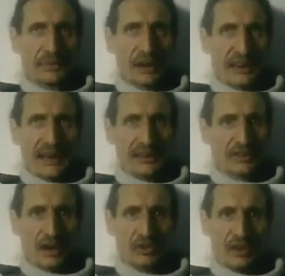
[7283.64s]
Again,
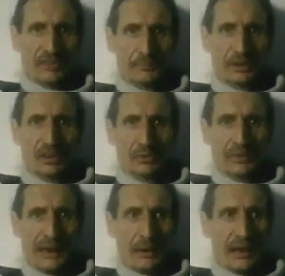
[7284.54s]
it's high treason, because
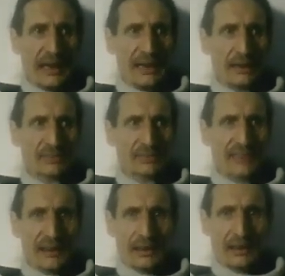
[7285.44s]
without a
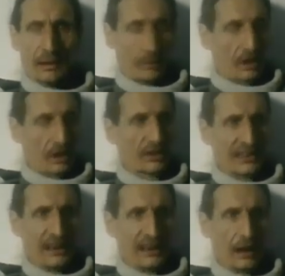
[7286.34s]
standing
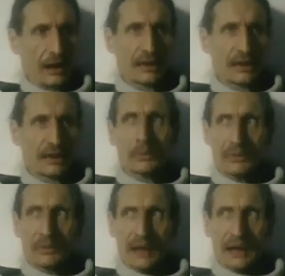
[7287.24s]
army,
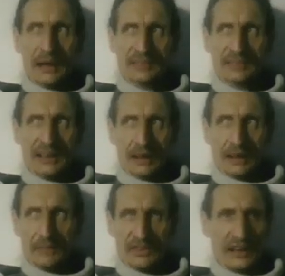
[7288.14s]
a standing
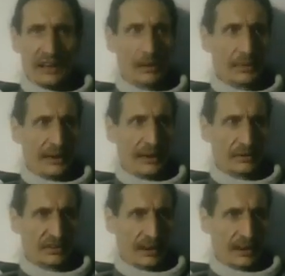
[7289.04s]
army is illegal without
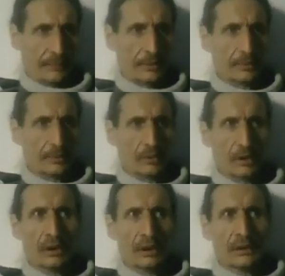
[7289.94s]
proper
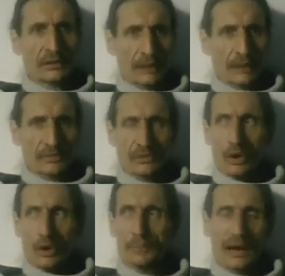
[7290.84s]
war. Times of
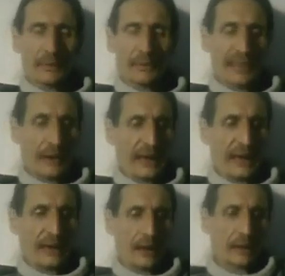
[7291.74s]
war, but without a